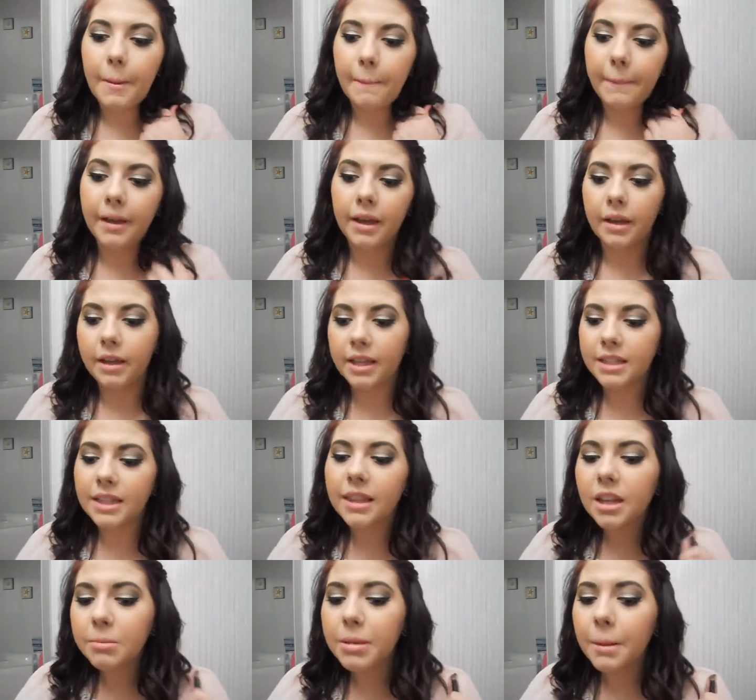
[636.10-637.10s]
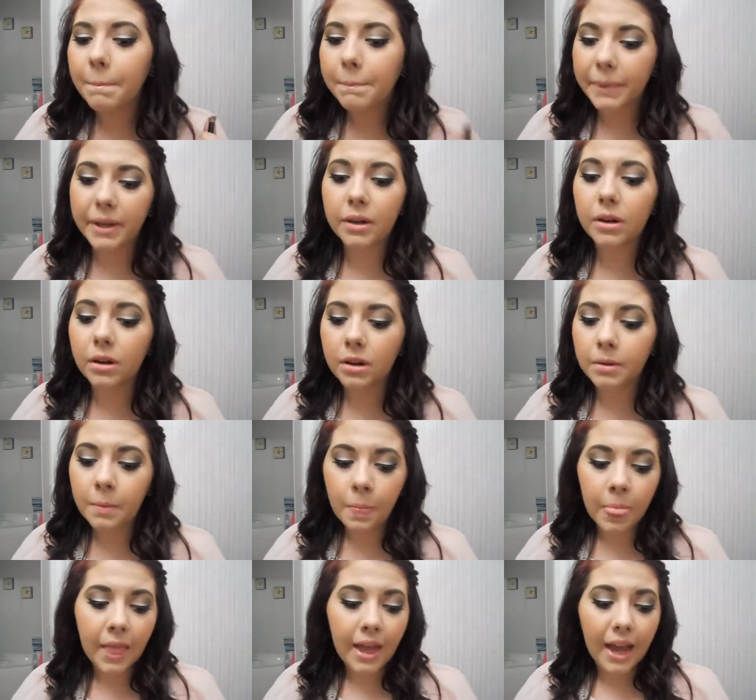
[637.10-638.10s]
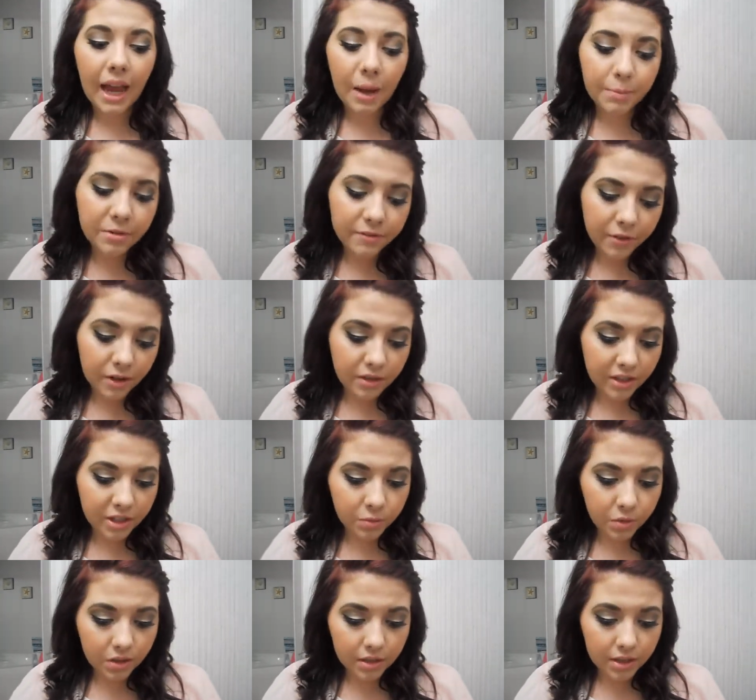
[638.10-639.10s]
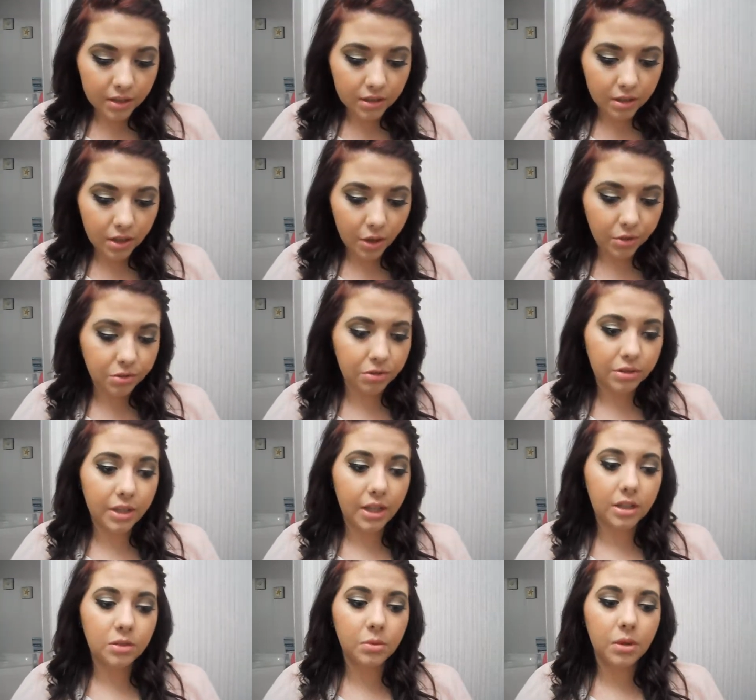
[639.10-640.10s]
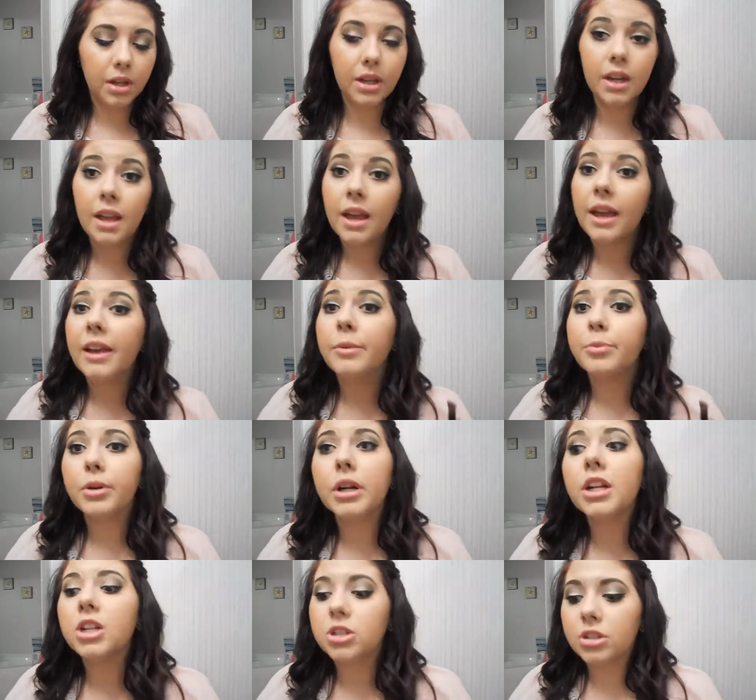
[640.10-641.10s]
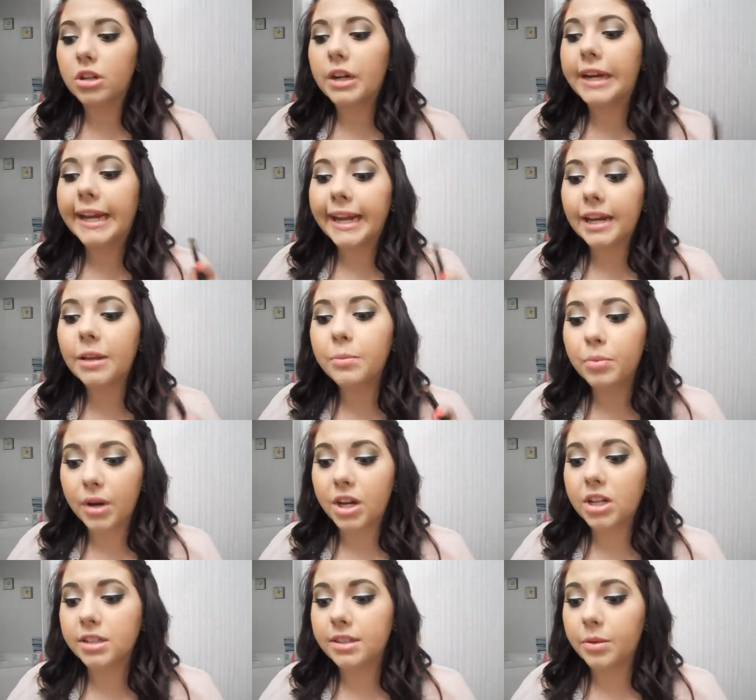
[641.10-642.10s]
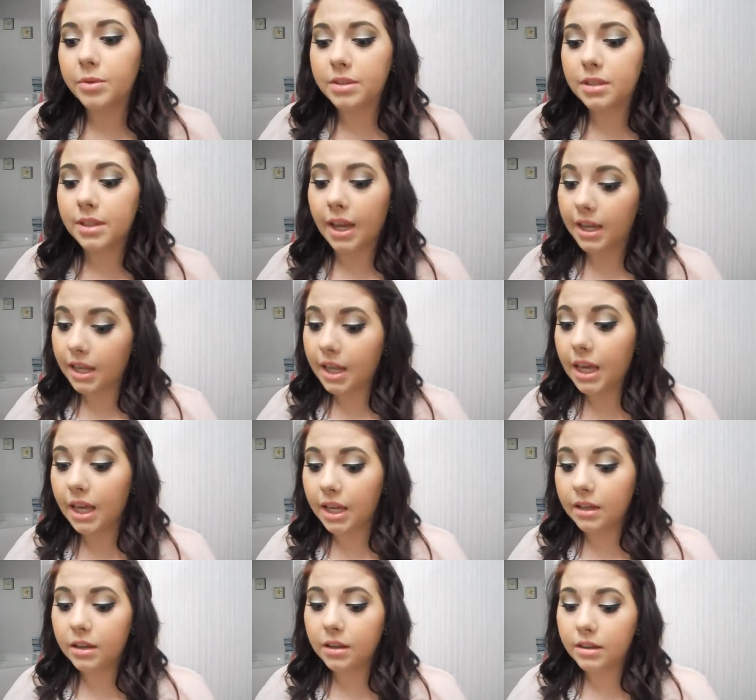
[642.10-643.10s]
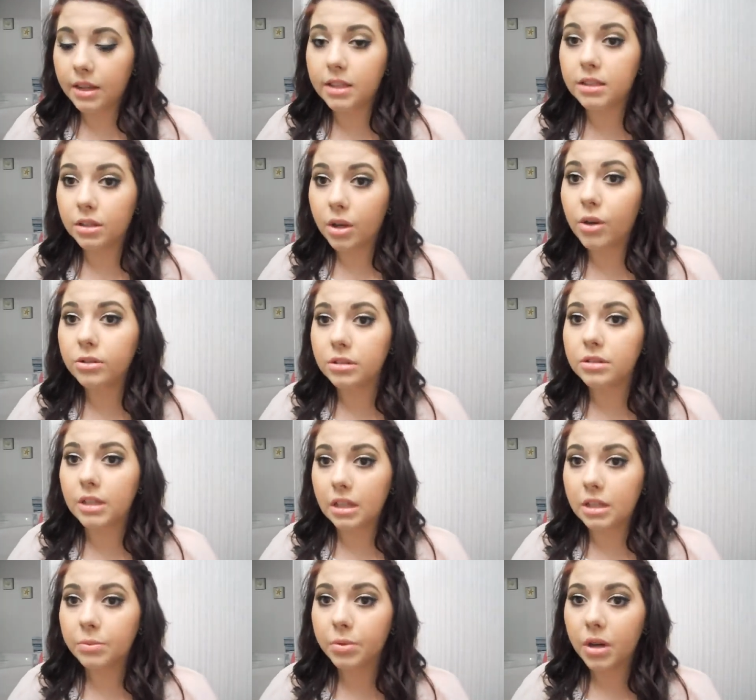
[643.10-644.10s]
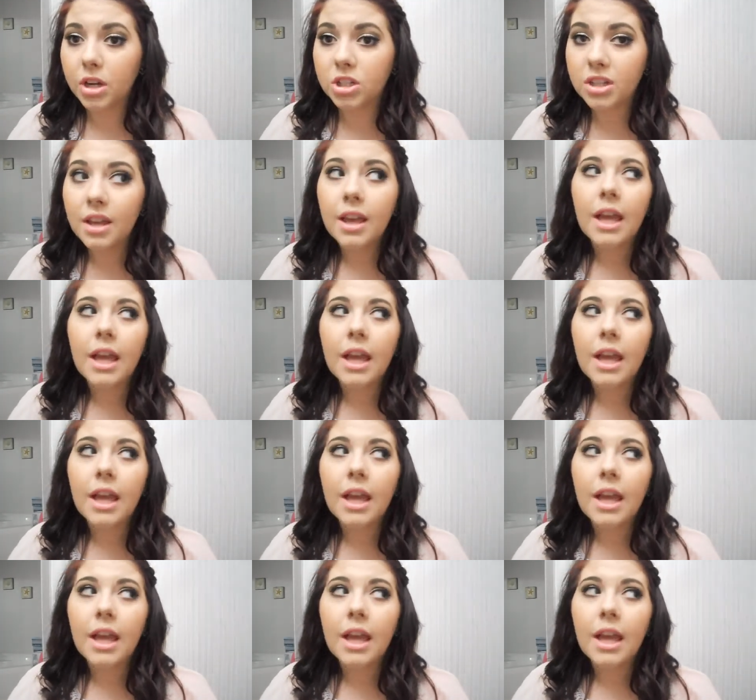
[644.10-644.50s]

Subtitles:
but it's a little bit bigger. I prefer this one. This is a Coastal Scents one. I'm pretty sure any brush that was in that kit that's a Coastal Scents brush,